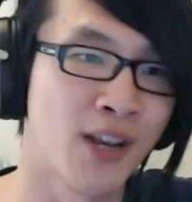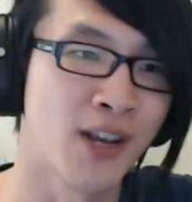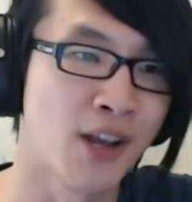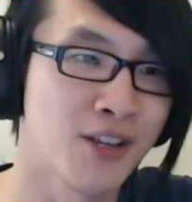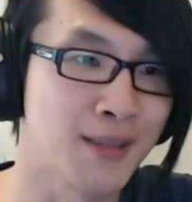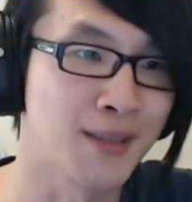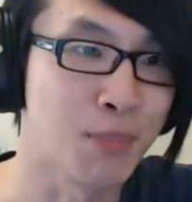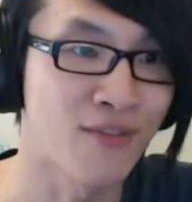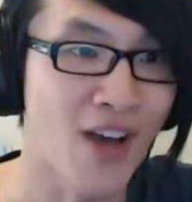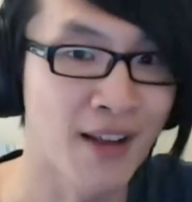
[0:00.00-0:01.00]
videos. He's a
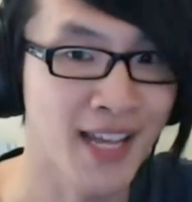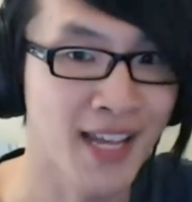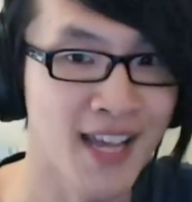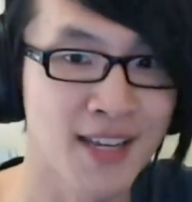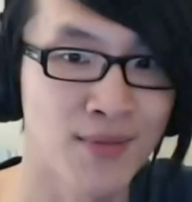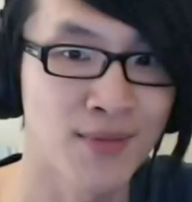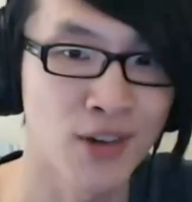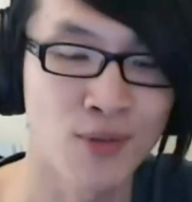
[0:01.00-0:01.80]
big fan of the K seven oh one.